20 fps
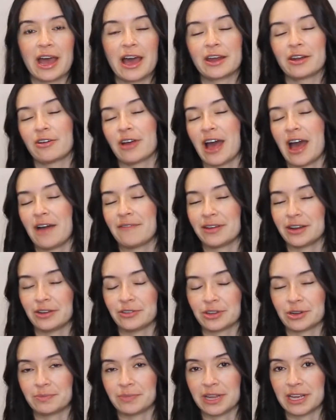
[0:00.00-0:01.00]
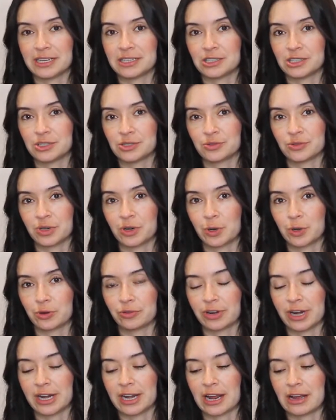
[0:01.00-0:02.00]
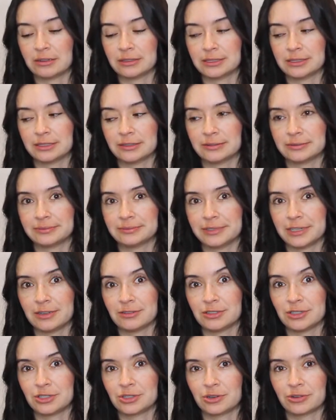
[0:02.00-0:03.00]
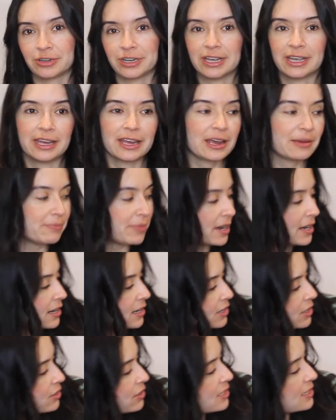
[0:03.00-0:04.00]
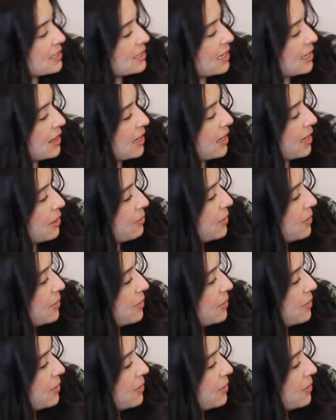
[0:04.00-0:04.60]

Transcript: I don't have another place to record right now, so long story. Campana, are you gonna stay there